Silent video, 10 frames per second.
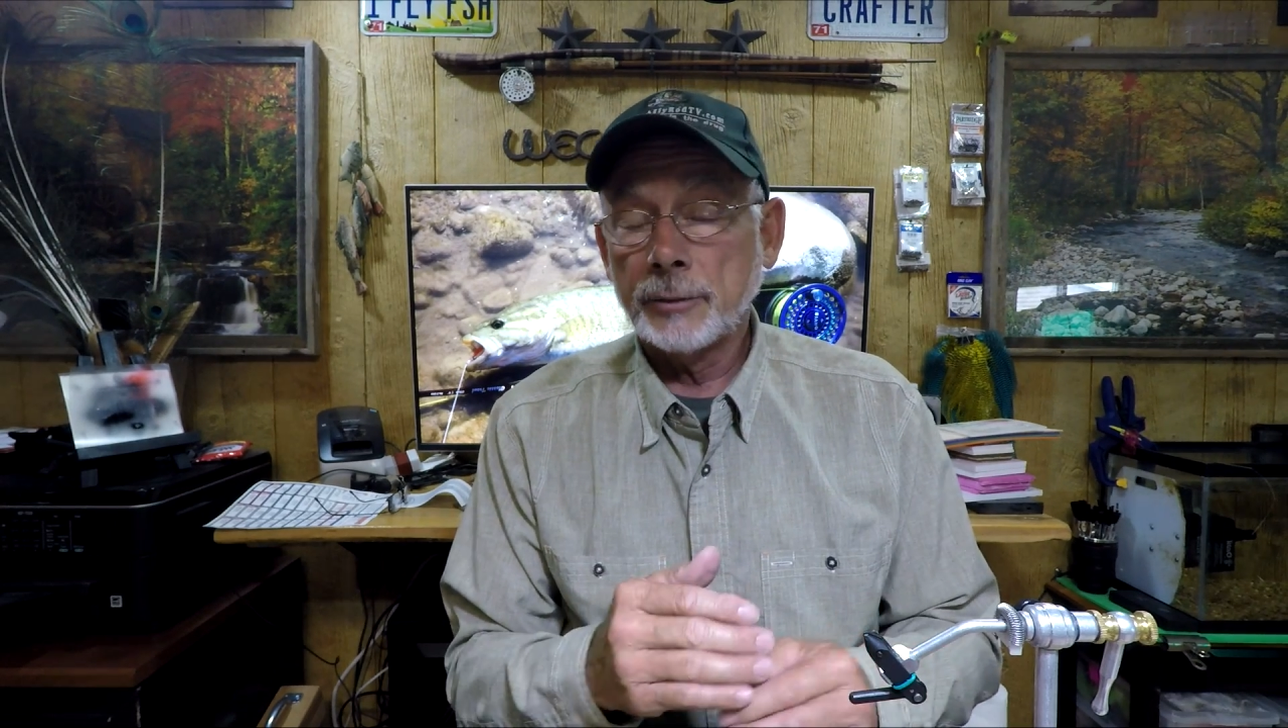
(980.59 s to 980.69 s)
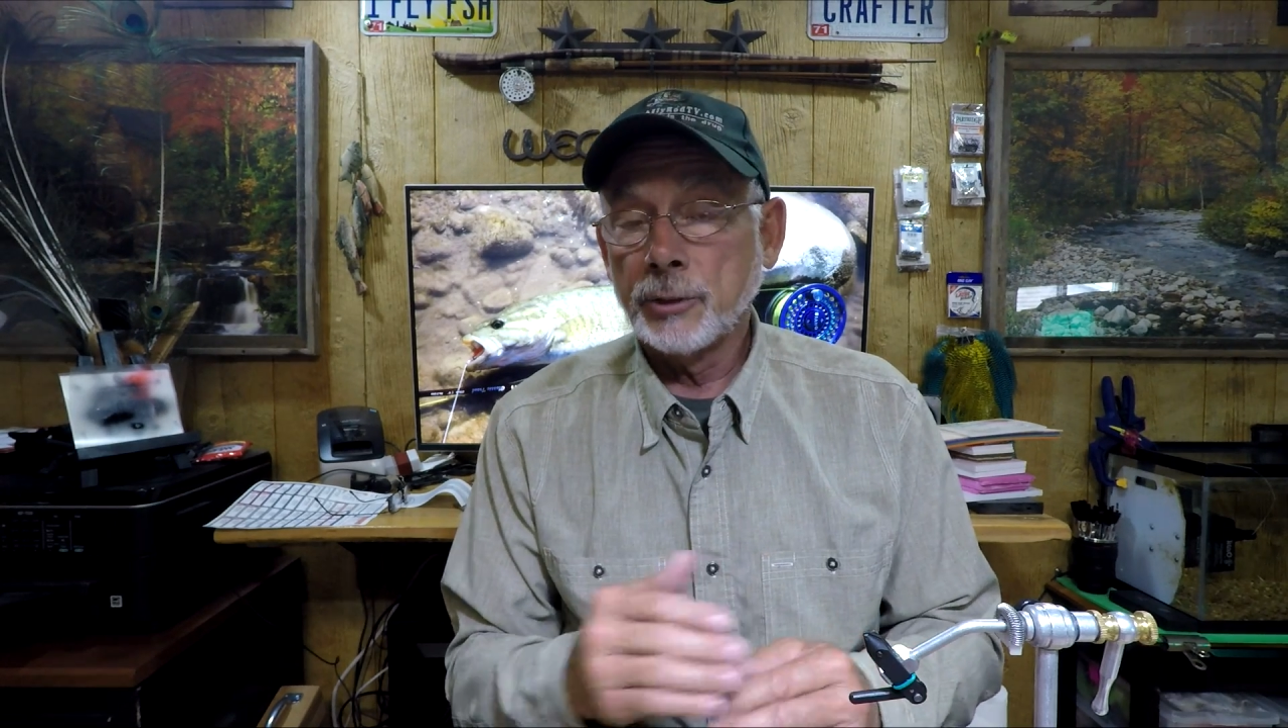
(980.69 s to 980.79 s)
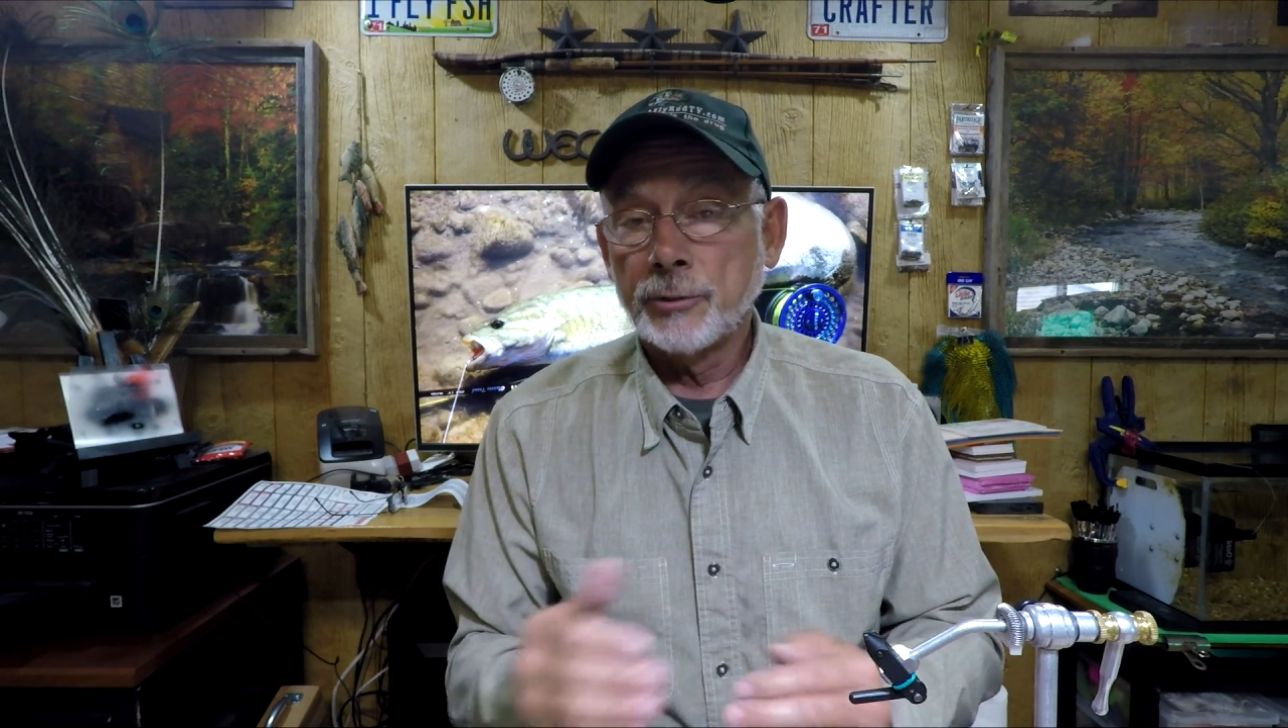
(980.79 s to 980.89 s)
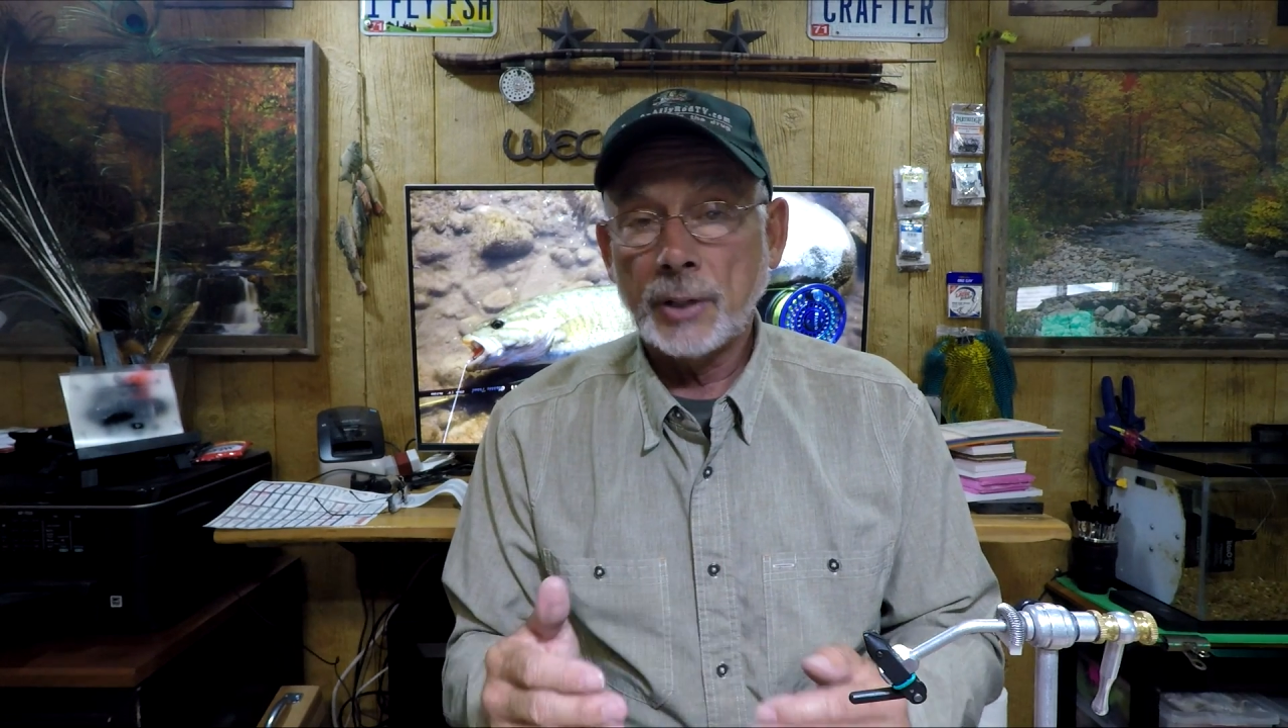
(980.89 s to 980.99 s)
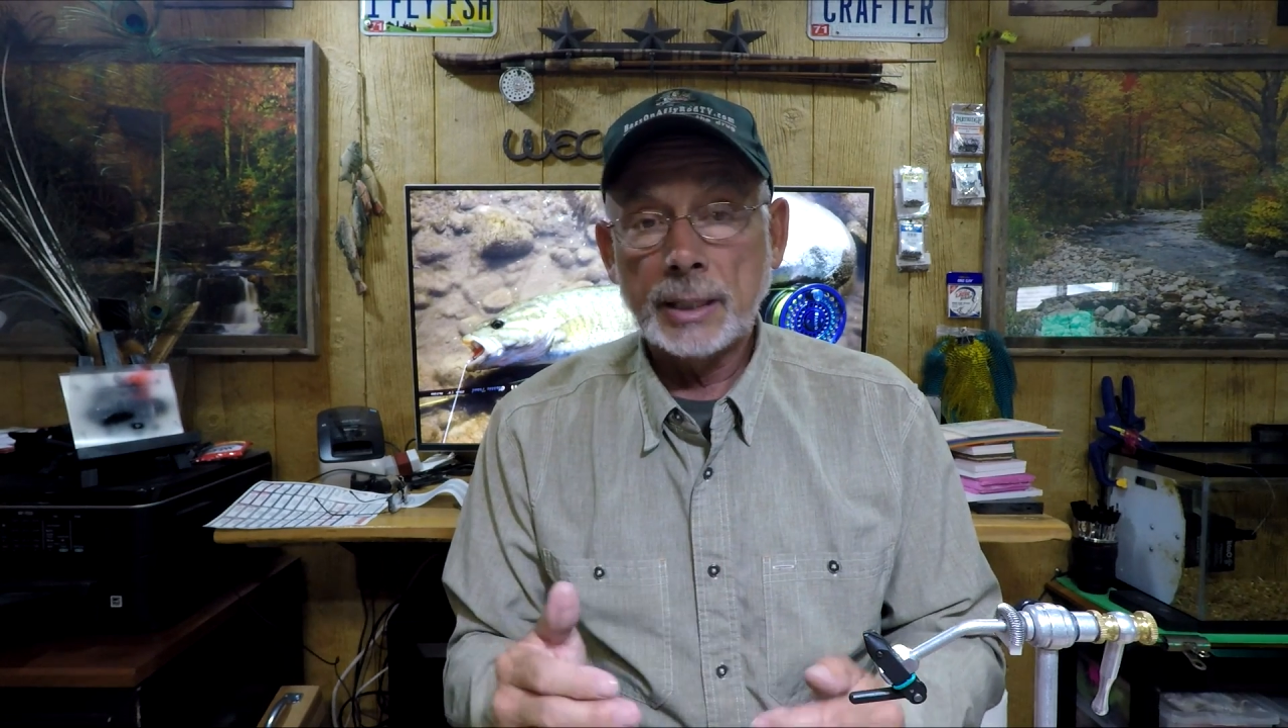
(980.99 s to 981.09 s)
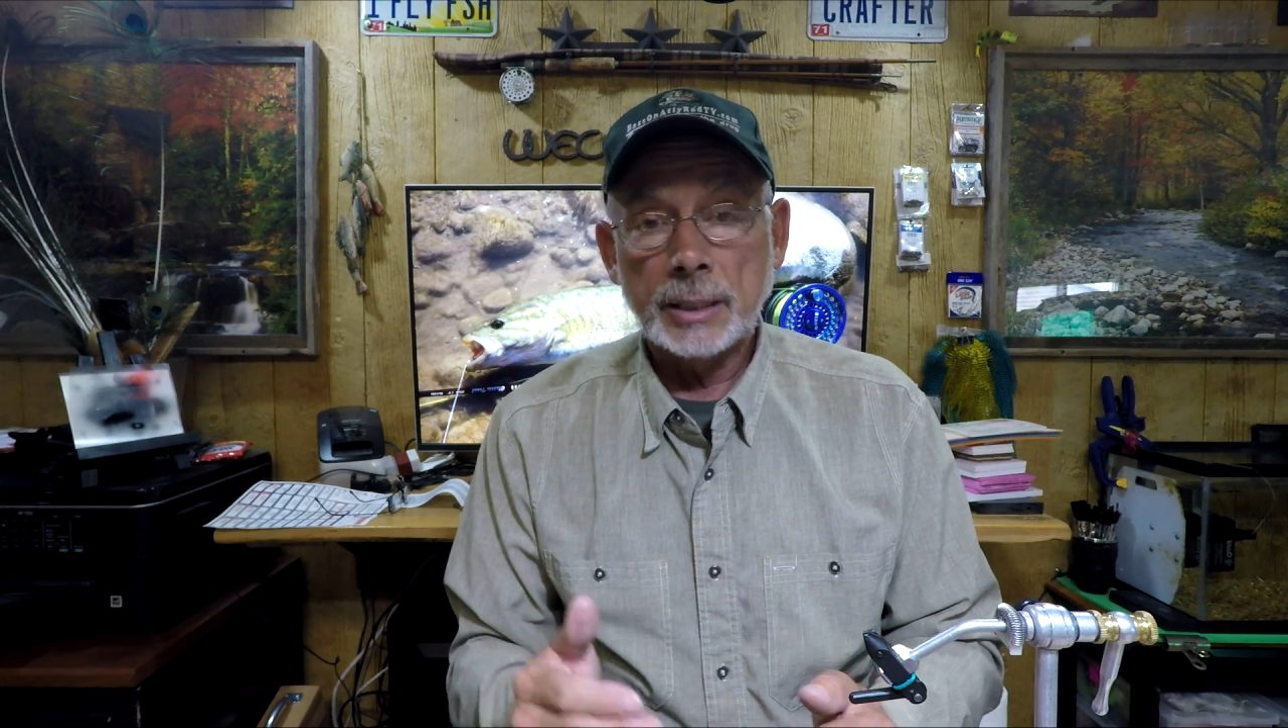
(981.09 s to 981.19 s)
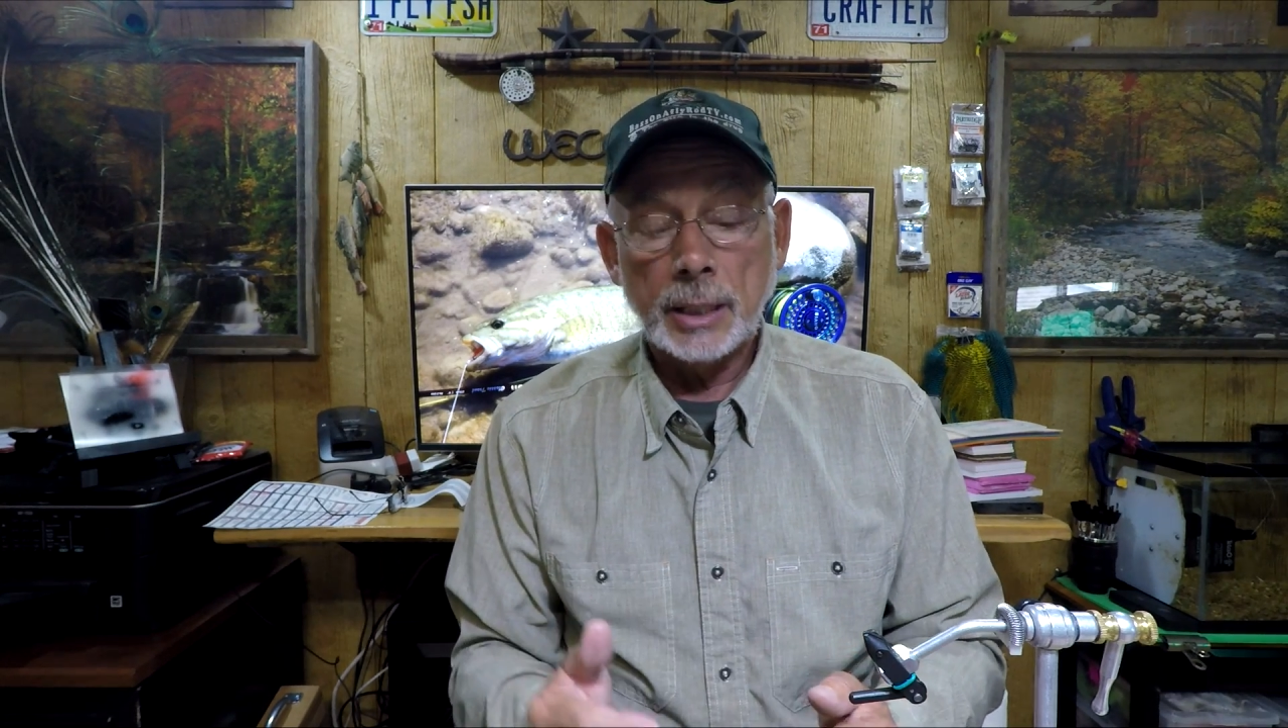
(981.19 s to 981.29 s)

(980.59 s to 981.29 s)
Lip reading: If you find